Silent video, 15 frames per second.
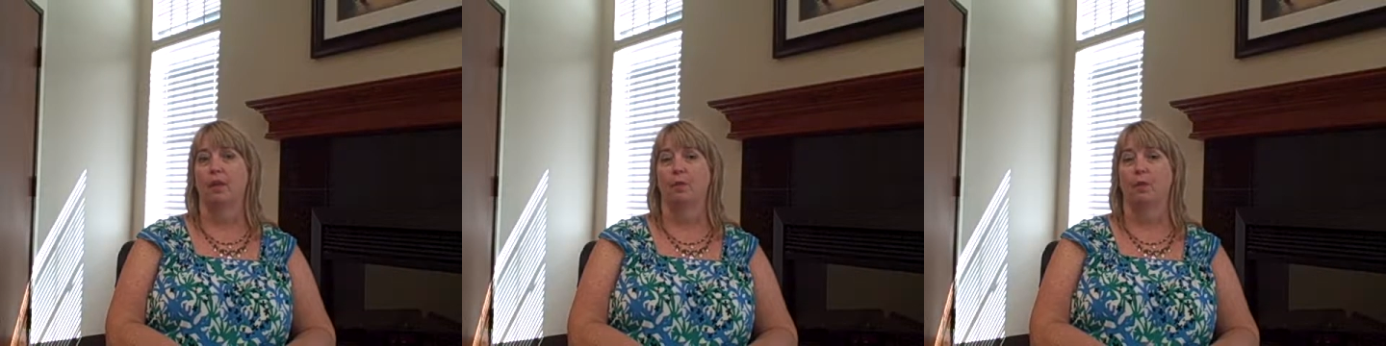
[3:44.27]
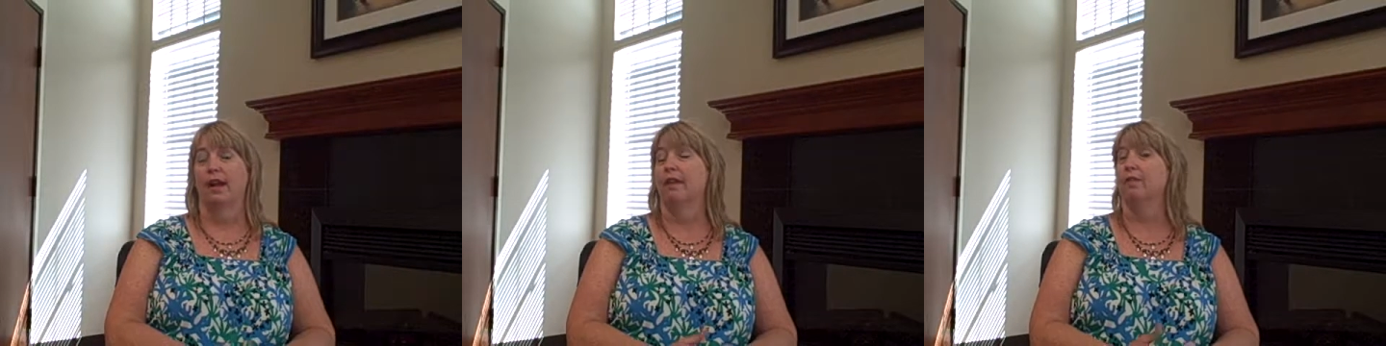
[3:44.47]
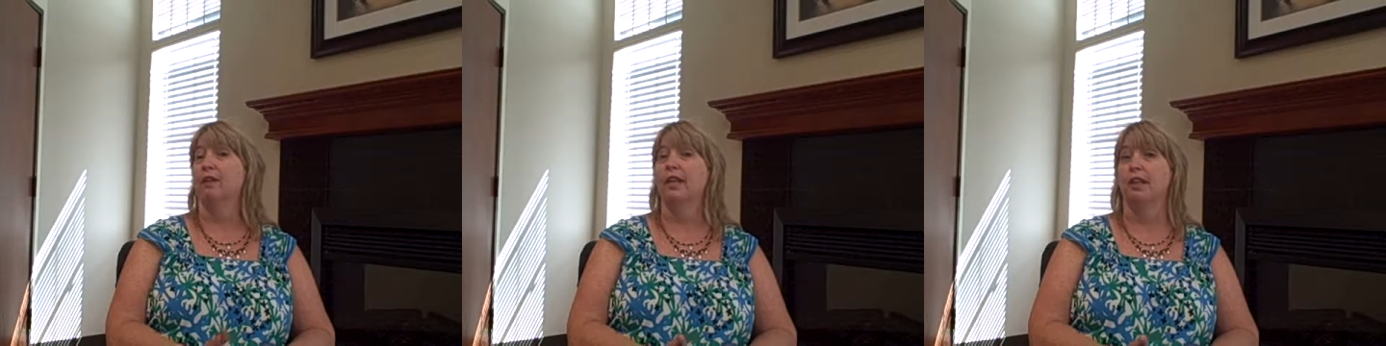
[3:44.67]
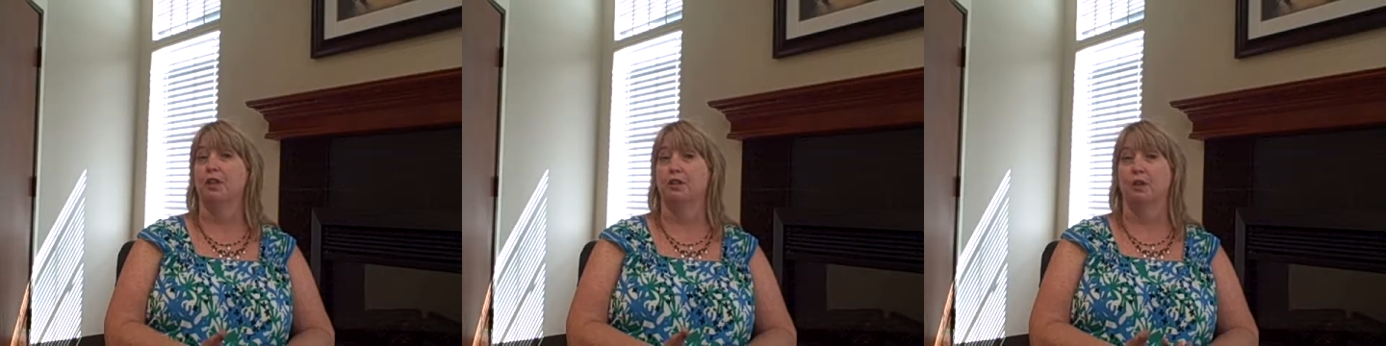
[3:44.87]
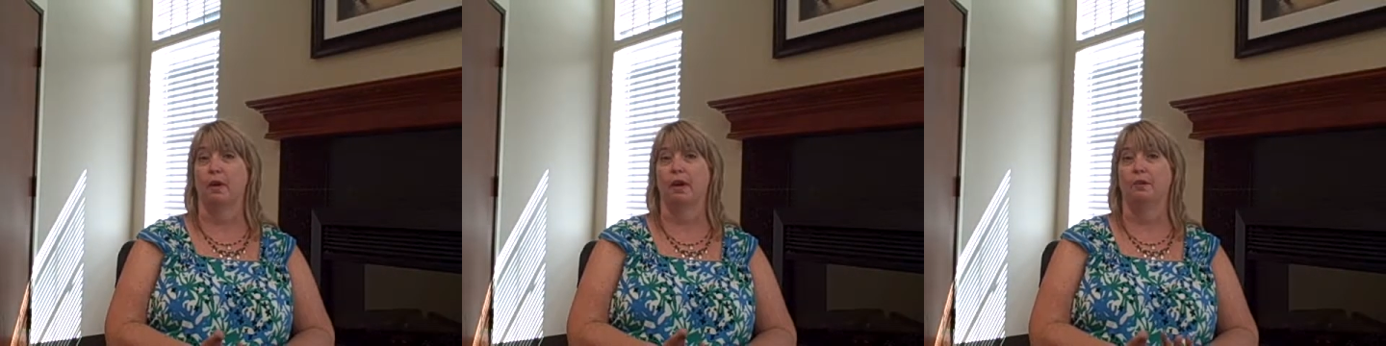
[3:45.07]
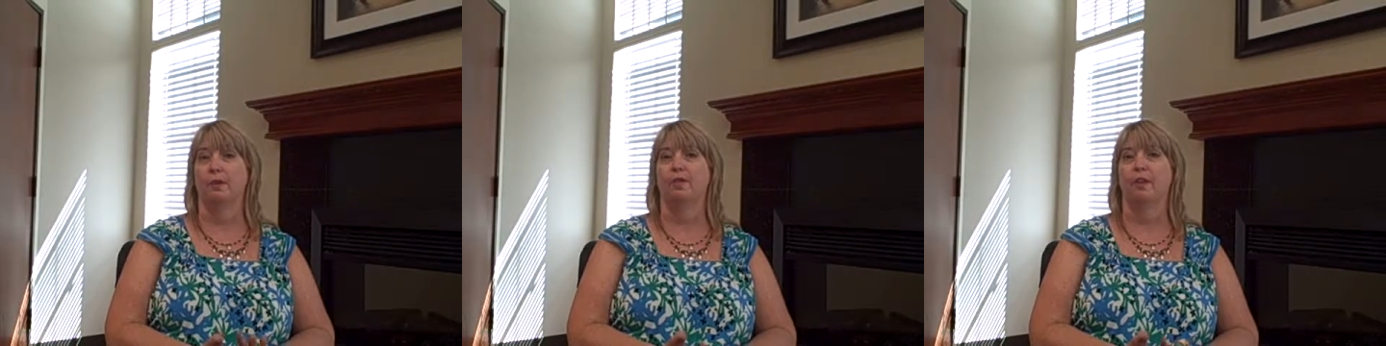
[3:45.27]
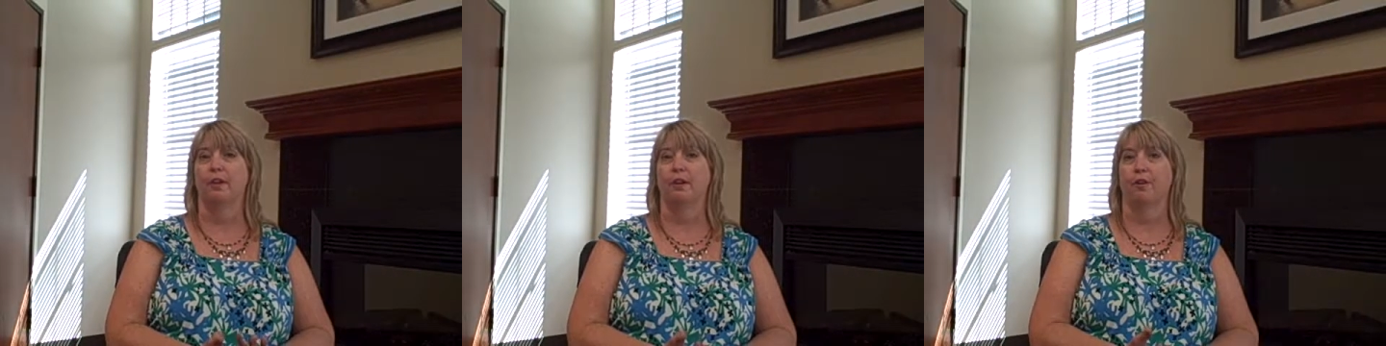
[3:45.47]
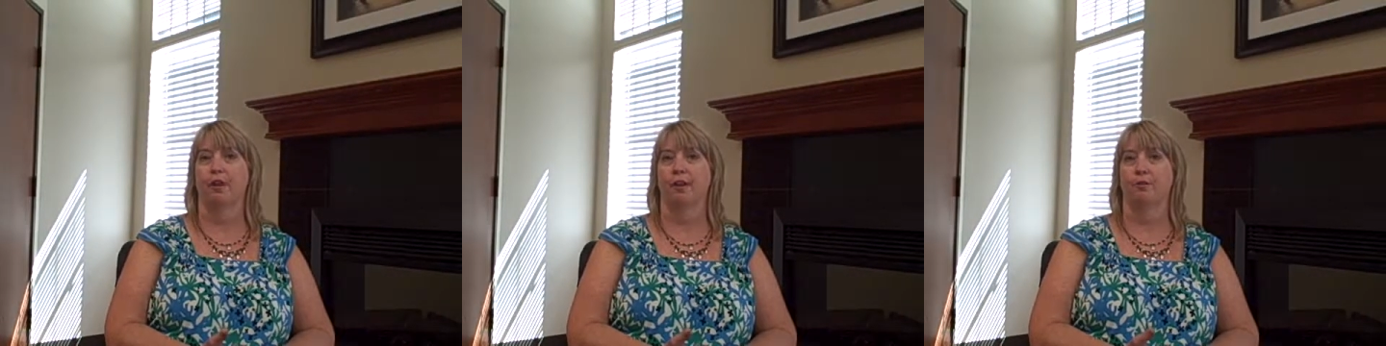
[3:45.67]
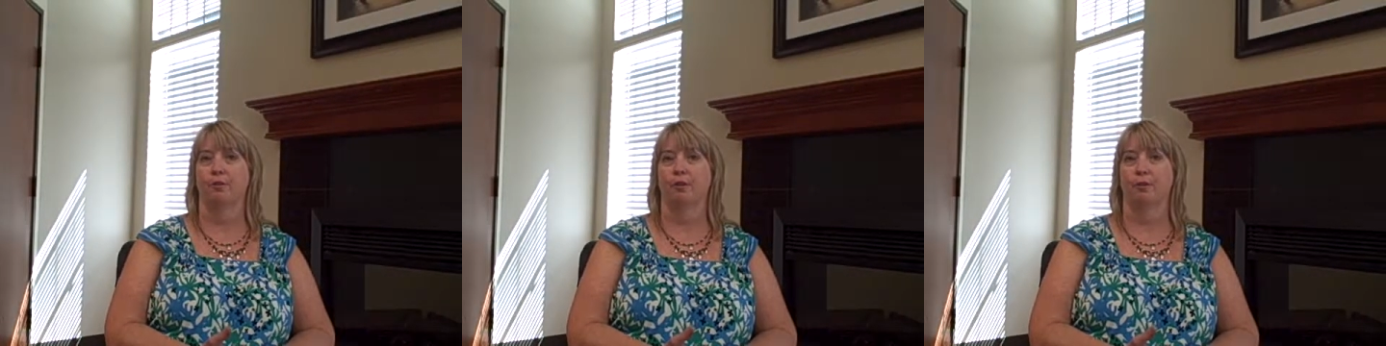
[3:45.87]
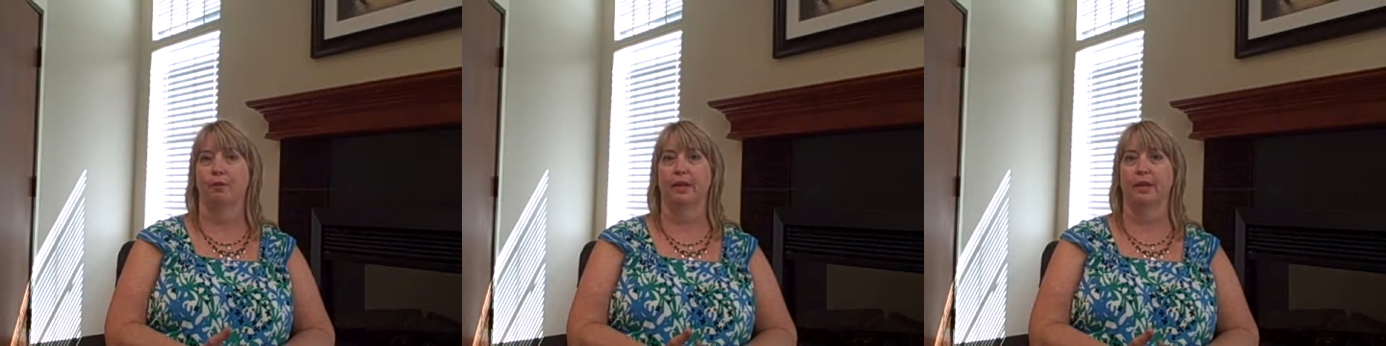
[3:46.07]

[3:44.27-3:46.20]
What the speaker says: whatever he could do, I'd be very grateful,